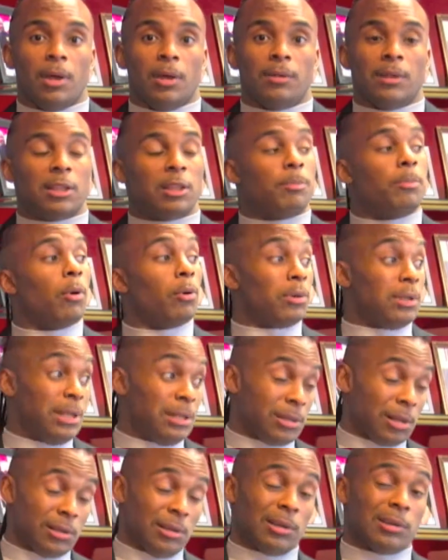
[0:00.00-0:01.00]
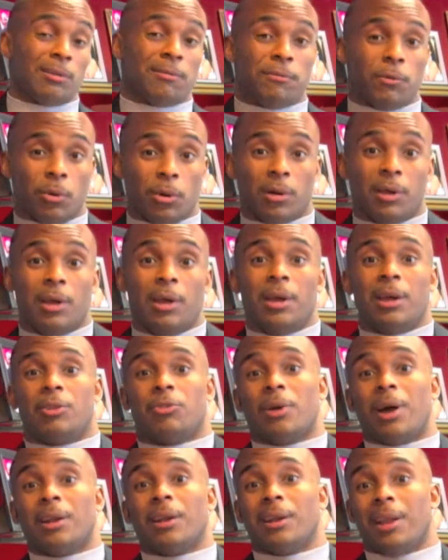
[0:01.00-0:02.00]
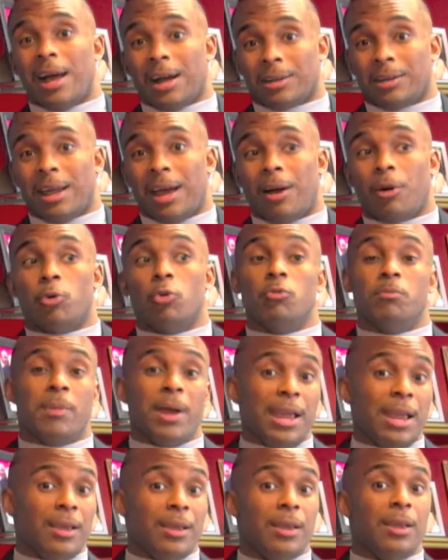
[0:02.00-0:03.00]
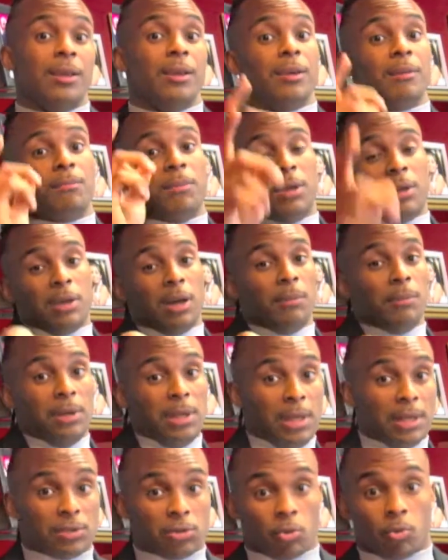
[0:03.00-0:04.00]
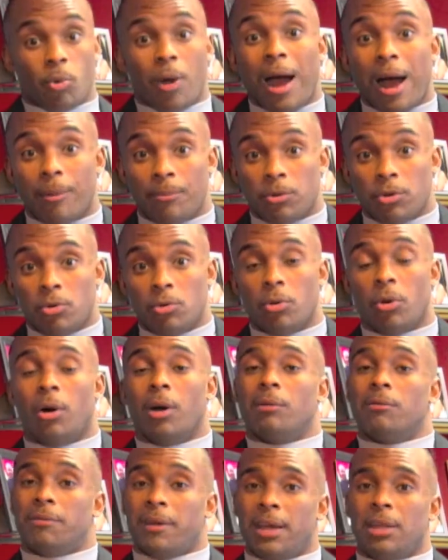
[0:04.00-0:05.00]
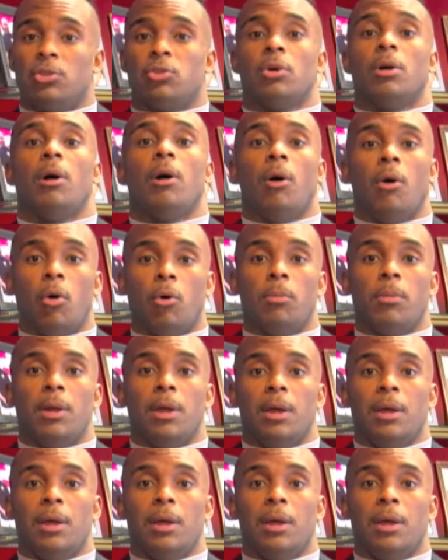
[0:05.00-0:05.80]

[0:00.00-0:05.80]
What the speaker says: that the police are looking for and trying to lock down, who may be coming in to rob you or invade your home.